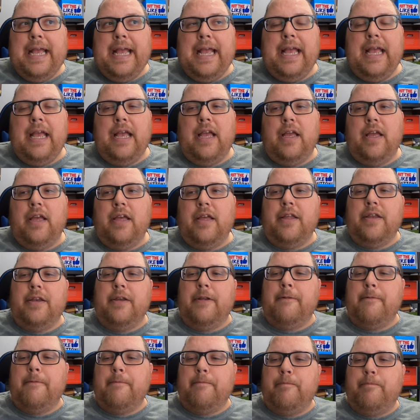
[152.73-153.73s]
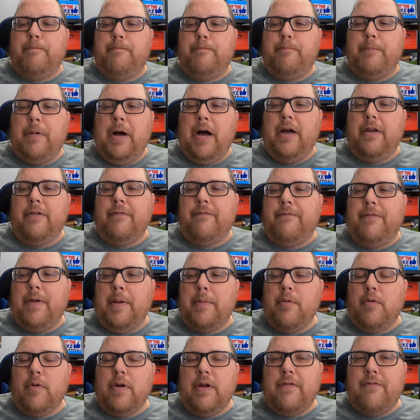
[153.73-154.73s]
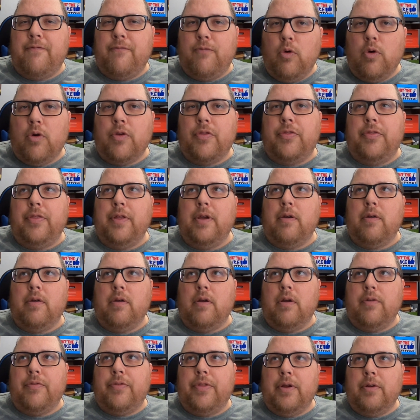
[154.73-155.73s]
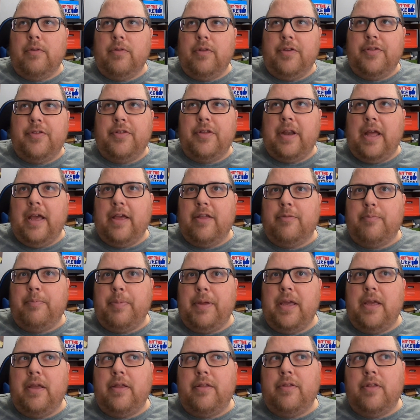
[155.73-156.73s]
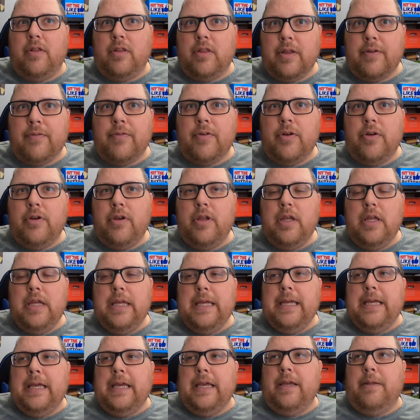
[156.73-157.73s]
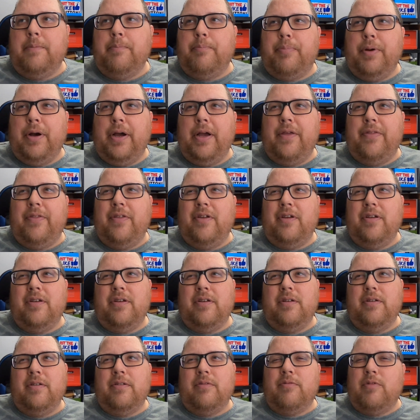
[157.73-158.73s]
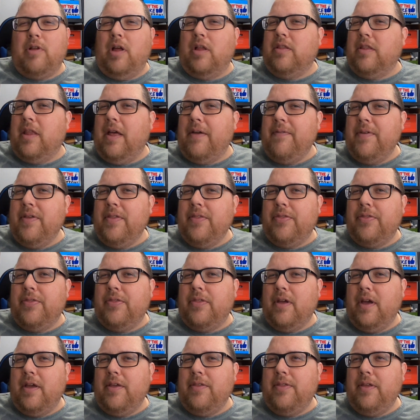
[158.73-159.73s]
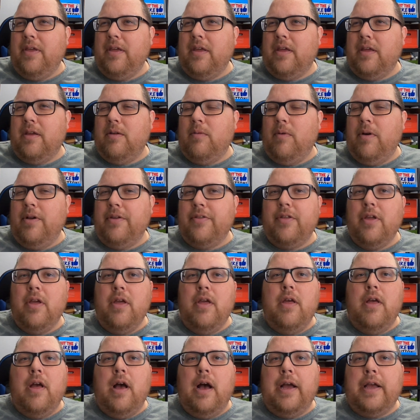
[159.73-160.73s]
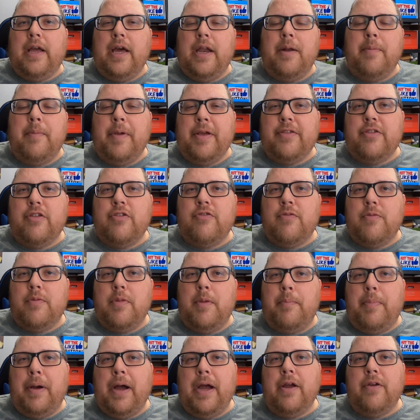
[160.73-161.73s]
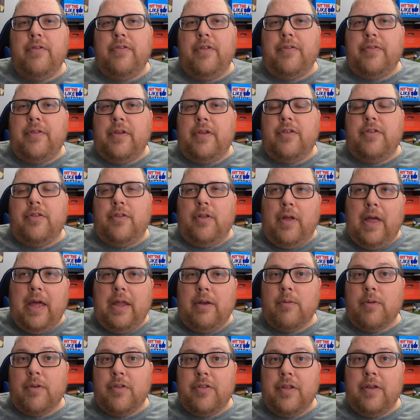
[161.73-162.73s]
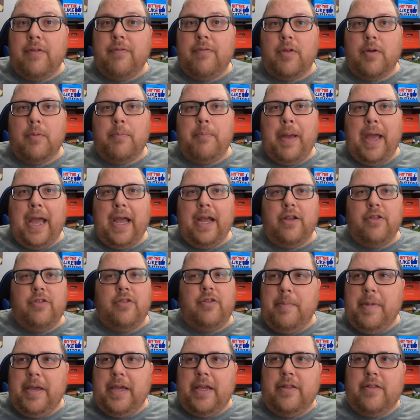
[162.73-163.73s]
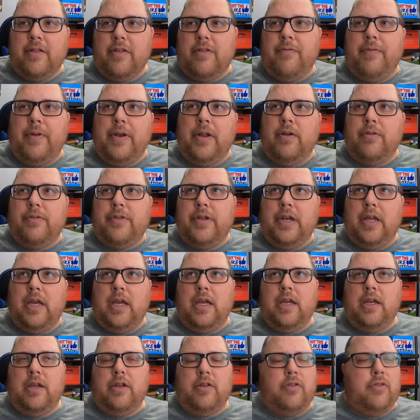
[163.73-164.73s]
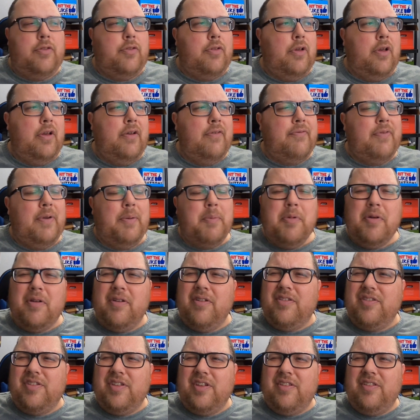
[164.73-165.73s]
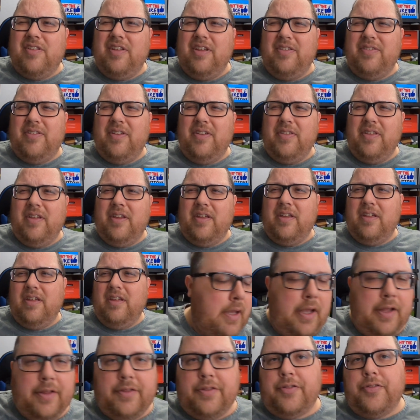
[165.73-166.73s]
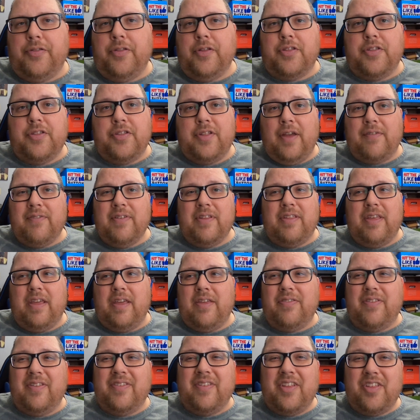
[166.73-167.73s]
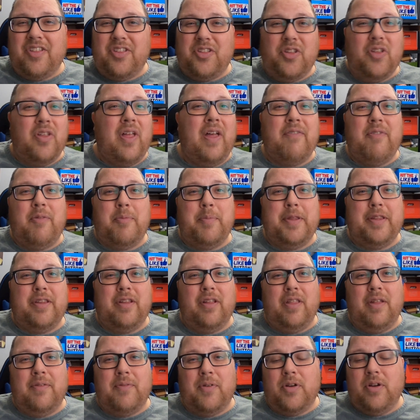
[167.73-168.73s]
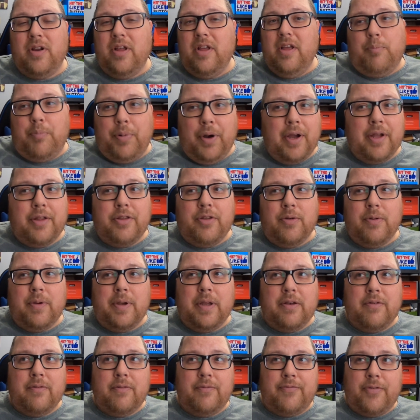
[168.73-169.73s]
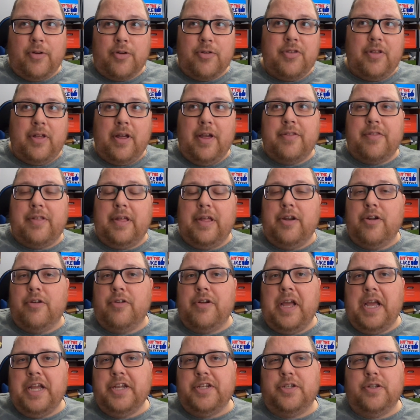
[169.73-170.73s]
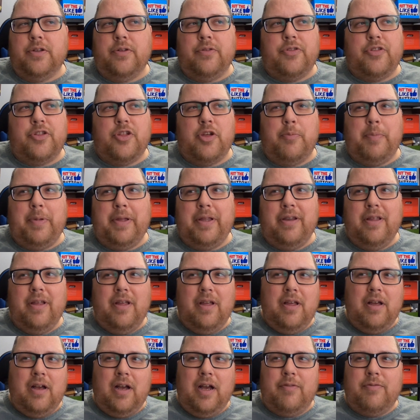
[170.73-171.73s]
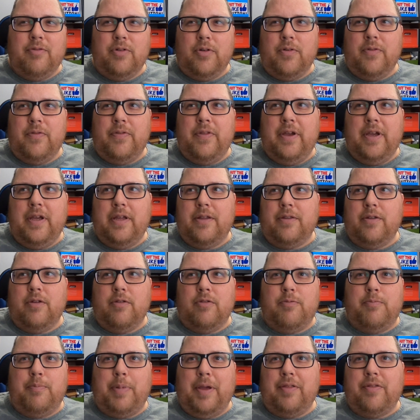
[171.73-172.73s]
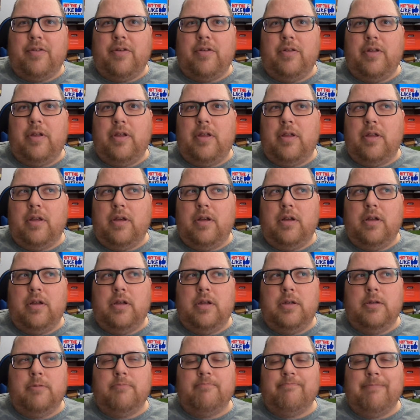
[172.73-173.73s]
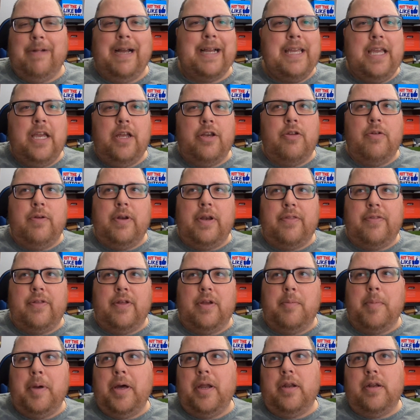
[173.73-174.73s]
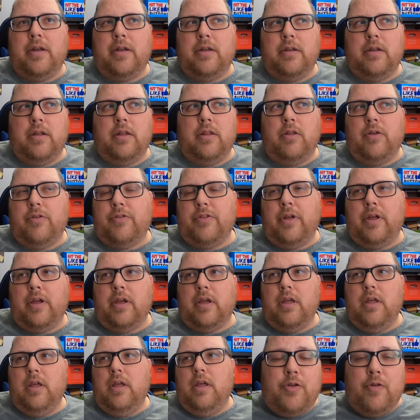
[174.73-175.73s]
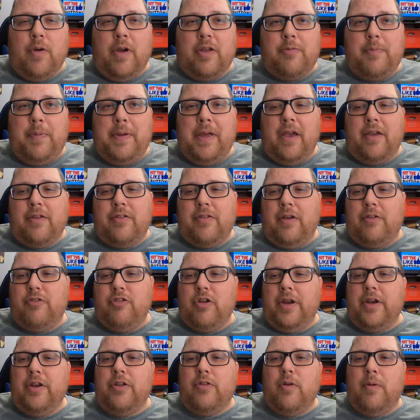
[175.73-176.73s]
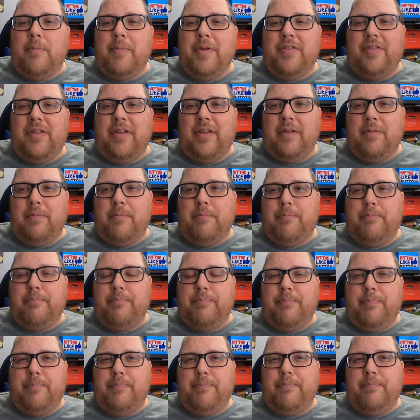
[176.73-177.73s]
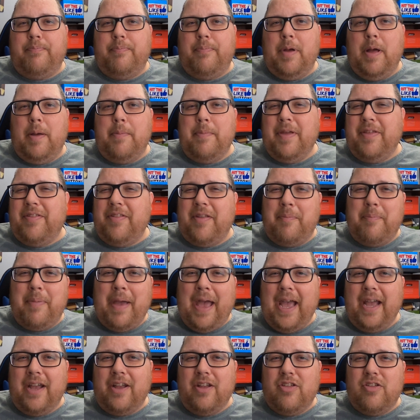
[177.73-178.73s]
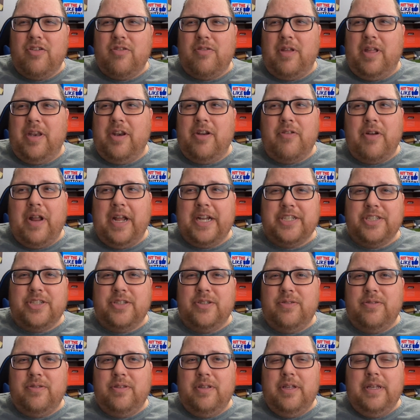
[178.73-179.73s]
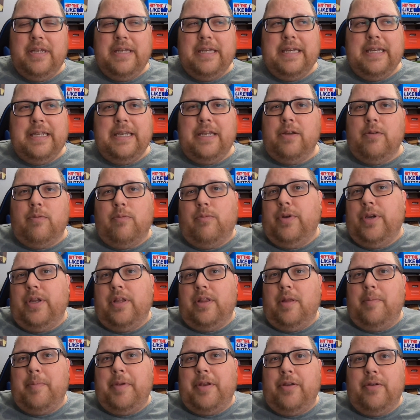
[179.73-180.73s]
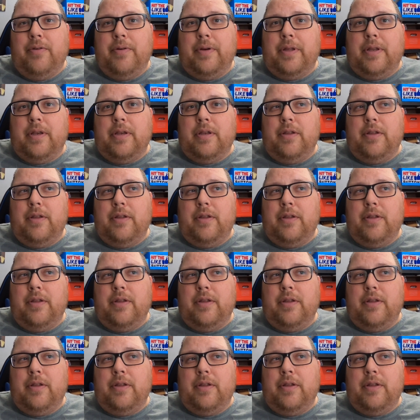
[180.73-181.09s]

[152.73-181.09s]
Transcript: and on February 4th they're they're listed as being delivered and by the 11th I think it was I got a message from the buyer that they still hadn't received their package. I'm making this video today. It's uh, February 16th I think. It's the 17th and they still haven't been delivered. By doing first class international shipping, I've learned that there's basically uh, I can't do anything about it. It looks like USPS I tried to do a missing a missing package international and it wouldn't let me do it.